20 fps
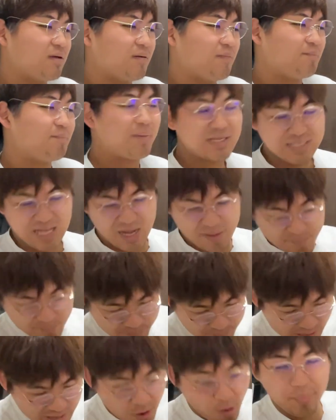But
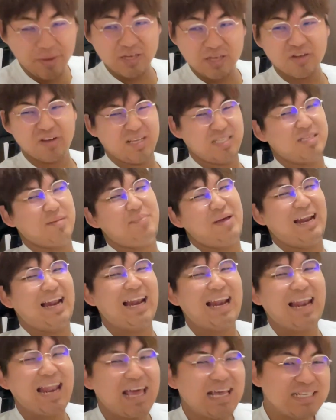my opinion is very
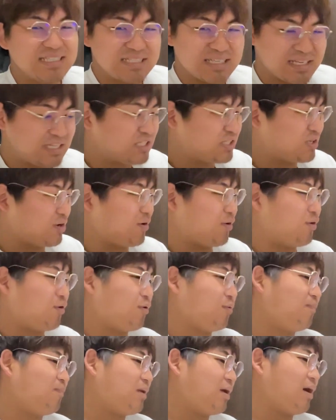lazy, so